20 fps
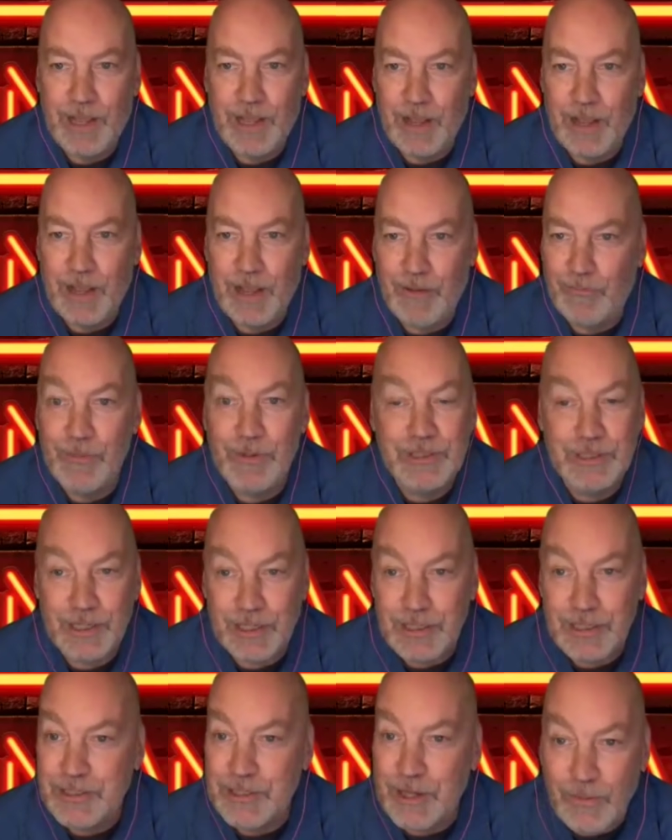And we were
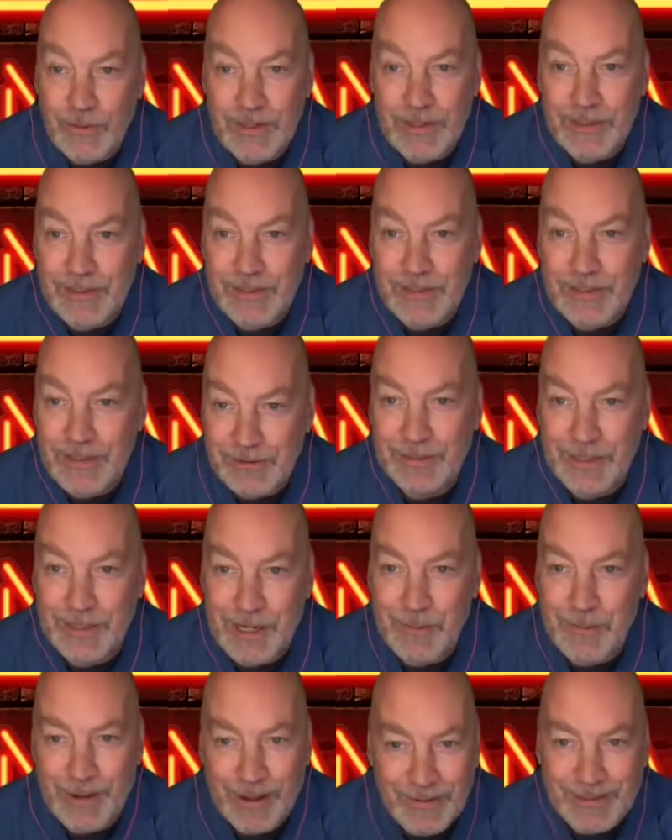just joking
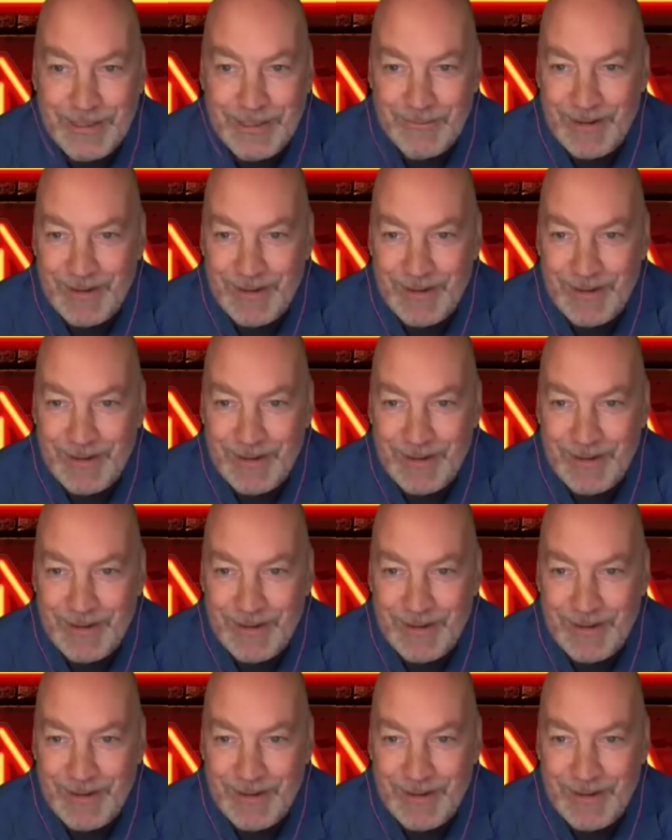yesterday about